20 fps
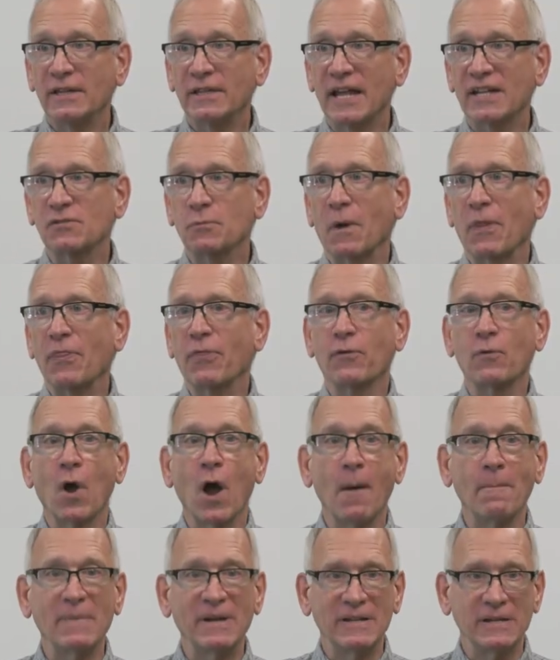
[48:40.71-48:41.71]
That's what
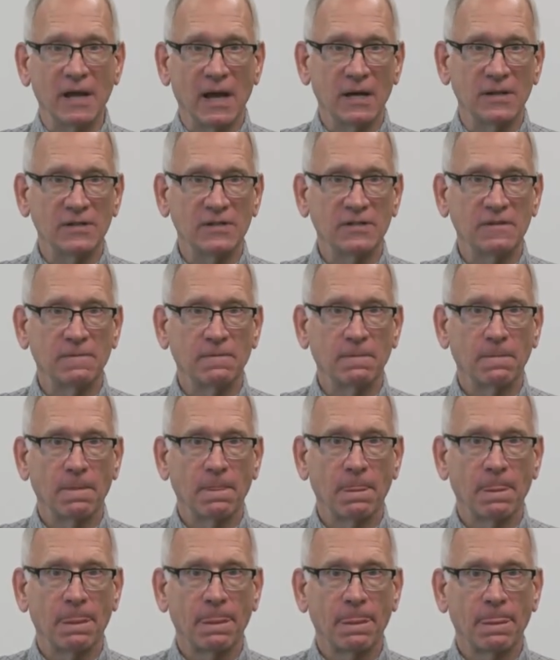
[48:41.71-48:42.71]
thrombin does.
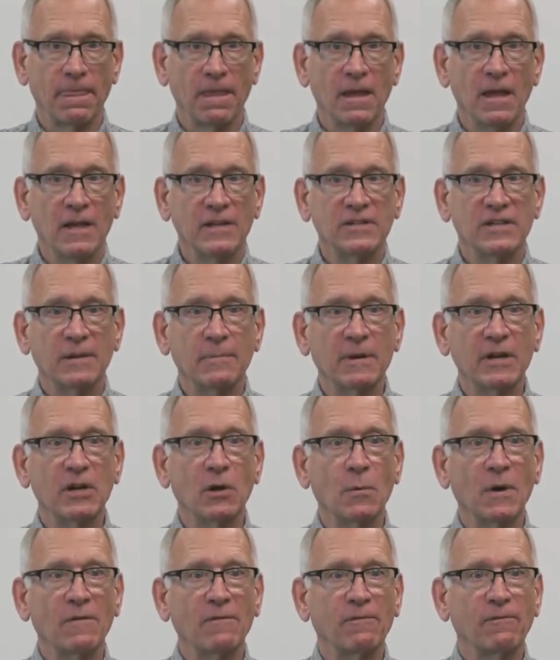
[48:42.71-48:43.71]
Does anybody
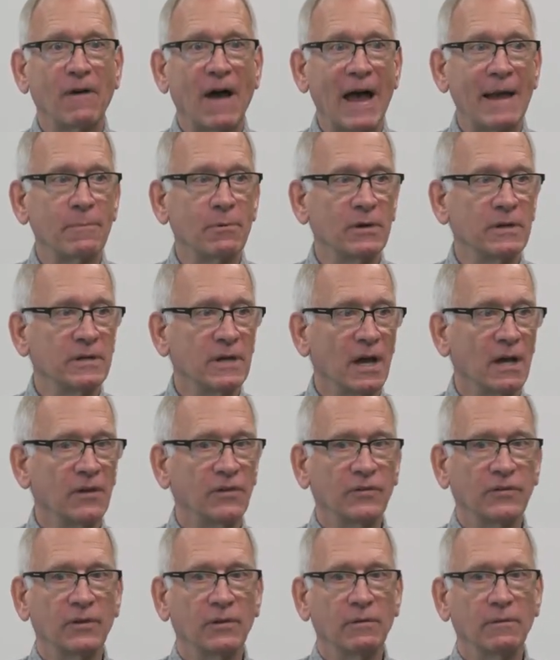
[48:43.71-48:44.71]
know what fibrin
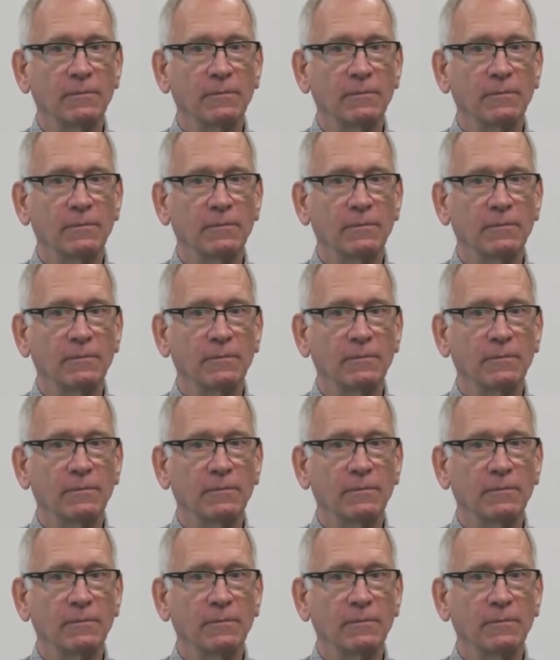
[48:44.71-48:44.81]
does?